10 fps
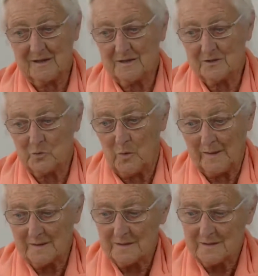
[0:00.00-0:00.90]

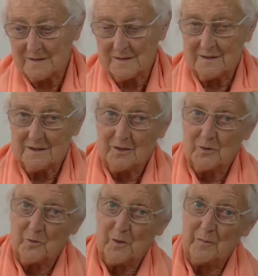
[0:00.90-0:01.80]
underwent
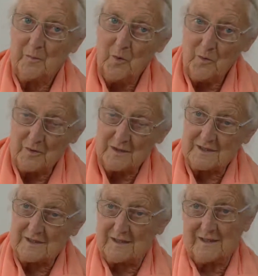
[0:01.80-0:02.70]
when more
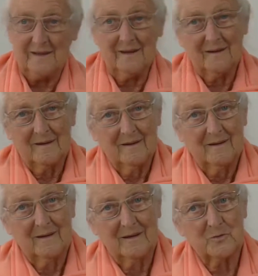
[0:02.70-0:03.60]
recently
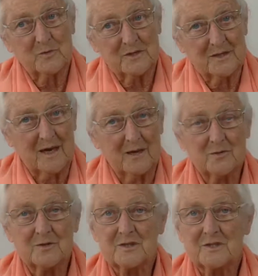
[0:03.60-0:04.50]
it was
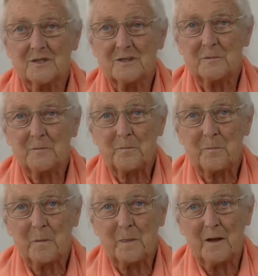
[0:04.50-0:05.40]
announced
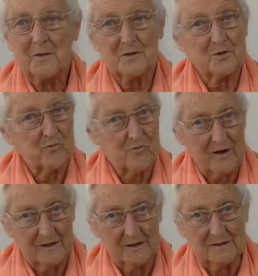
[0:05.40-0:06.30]
that a
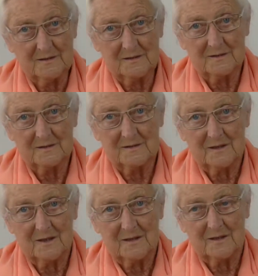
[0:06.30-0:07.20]
runner,
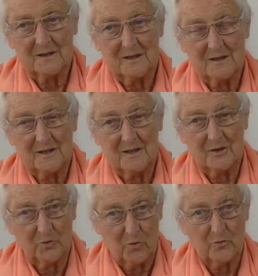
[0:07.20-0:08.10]

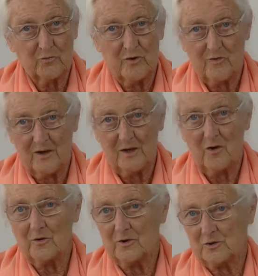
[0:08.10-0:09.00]
an ordinary runner
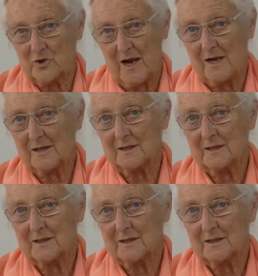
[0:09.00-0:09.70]
on a track,